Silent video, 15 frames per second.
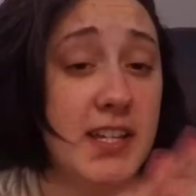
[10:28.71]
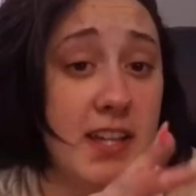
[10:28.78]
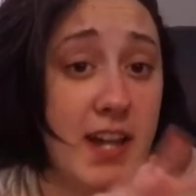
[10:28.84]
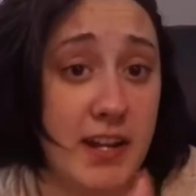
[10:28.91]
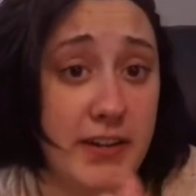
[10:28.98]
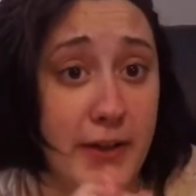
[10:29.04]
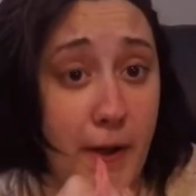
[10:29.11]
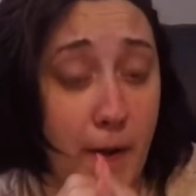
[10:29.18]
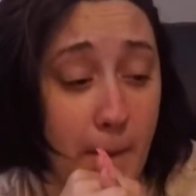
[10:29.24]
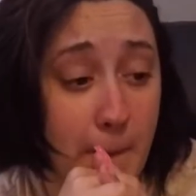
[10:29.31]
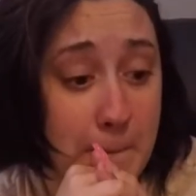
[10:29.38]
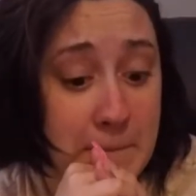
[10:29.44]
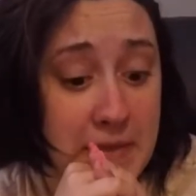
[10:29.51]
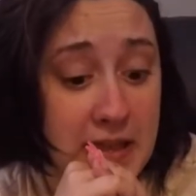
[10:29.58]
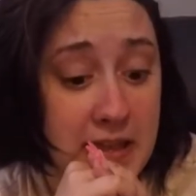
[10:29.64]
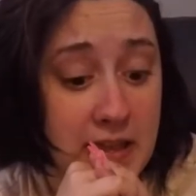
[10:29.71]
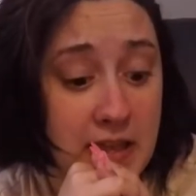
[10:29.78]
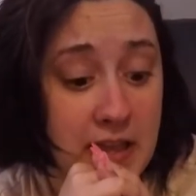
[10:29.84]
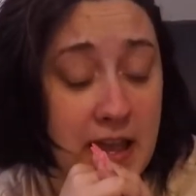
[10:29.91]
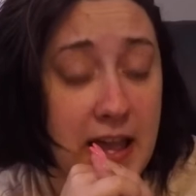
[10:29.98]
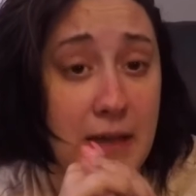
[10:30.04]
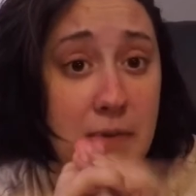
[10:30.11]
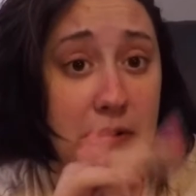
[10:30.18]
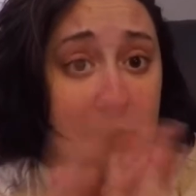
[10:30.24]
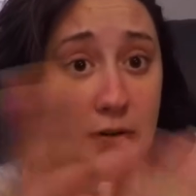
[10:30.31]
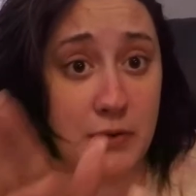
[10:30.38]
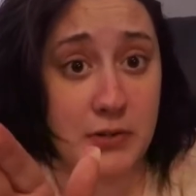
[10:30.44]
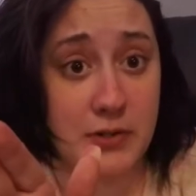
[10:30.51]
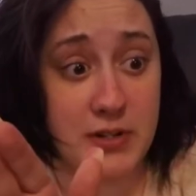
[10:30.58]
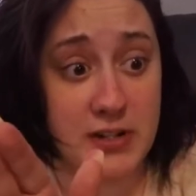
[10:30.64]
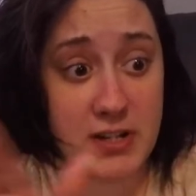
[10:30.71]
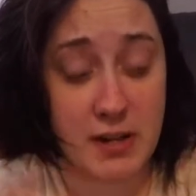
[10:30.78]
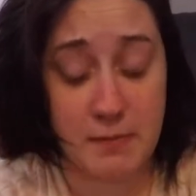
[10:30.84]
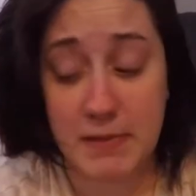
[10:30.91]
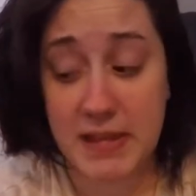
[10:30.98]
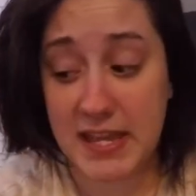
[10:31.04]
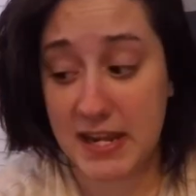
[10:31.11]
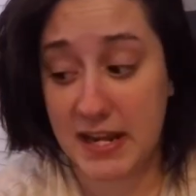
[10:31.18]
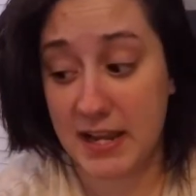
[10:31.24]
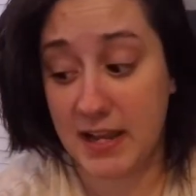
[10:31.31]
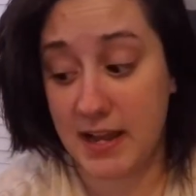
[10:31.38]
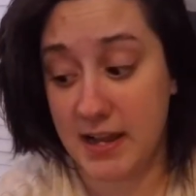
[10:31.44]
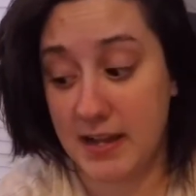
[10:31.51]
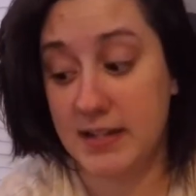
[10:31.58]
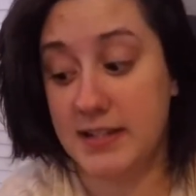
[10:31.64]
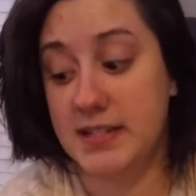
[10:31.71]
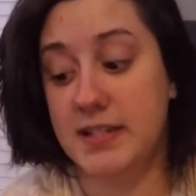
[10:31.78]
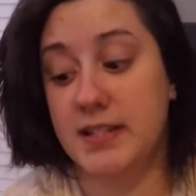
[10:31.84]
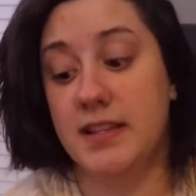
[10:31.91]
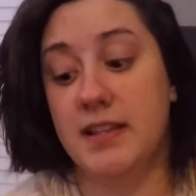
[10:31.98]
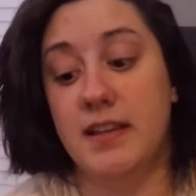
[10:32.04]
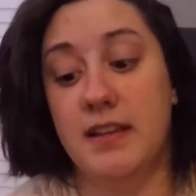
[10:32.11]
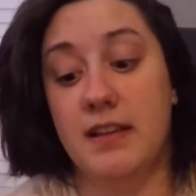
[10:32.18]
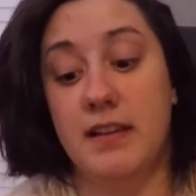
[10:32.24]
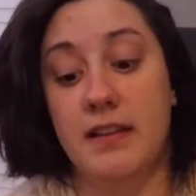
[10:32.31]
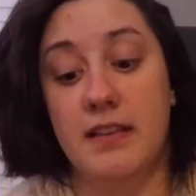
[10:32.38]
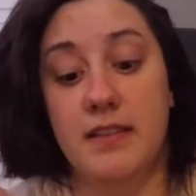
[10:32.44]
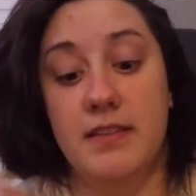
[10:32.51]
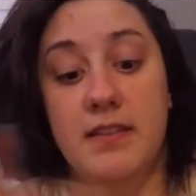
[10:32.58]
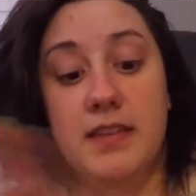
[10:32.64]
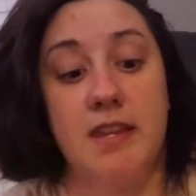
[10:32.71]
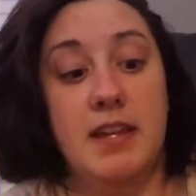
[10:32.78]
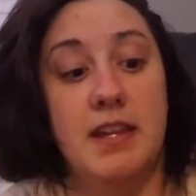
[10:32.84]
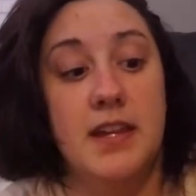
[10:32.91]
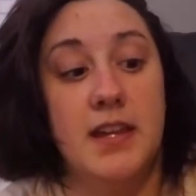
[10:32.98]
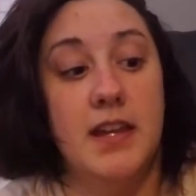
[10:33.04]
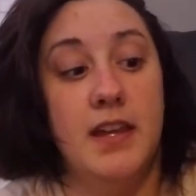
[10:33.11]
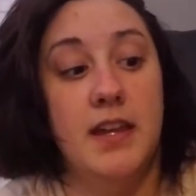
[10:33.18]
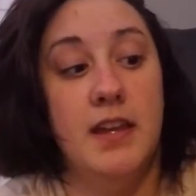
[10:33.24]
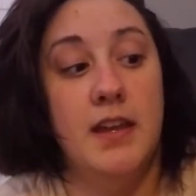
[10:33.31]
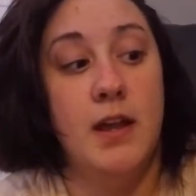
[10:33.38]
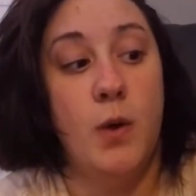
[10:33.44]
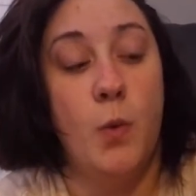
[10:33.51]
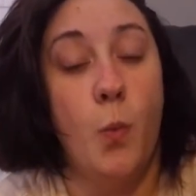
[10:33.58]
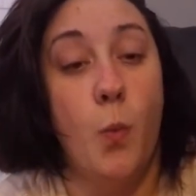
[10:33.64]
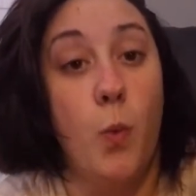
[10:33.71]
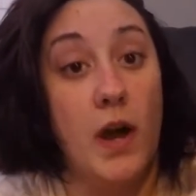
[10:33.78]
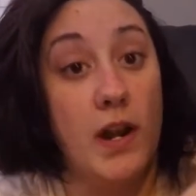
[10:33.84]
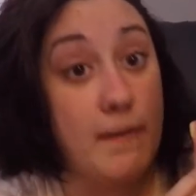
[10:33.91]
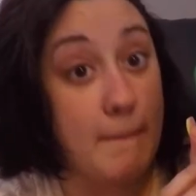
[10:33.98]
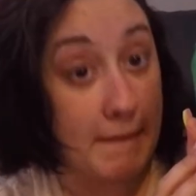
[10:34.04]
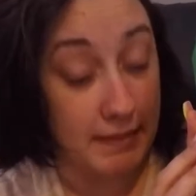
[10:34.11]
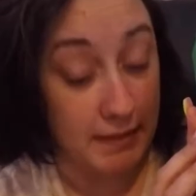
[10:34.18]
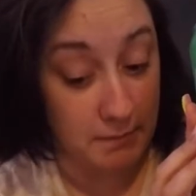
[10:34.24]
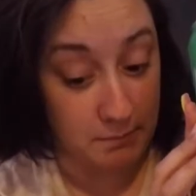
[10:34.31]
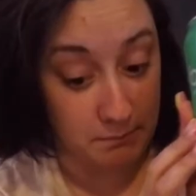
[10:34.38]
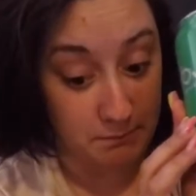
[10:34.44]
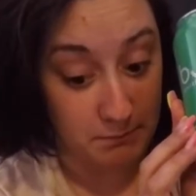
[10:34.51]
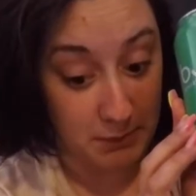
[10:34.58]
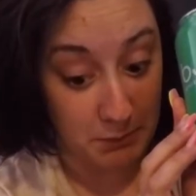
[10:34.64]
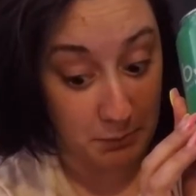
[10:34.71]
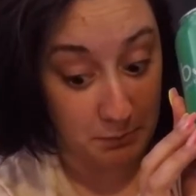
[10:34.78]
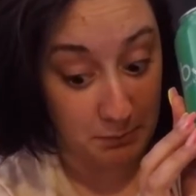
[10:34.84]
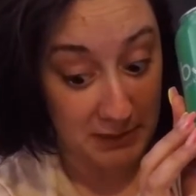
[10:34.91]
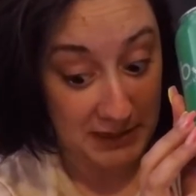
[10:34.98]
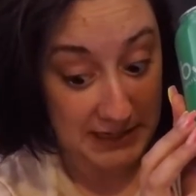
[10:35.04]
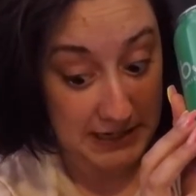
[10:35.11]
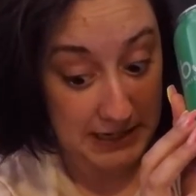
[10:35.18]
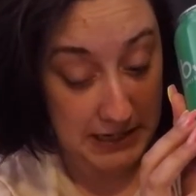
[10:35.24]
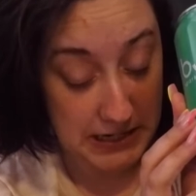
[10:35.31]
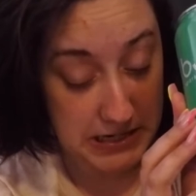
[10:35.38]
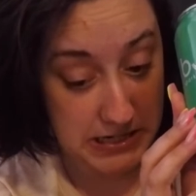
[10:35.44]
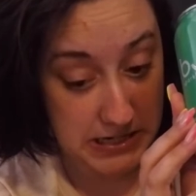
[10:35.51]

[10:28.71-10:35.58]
Gotten home, I went grocery shopping and I got the watermelon bubbly.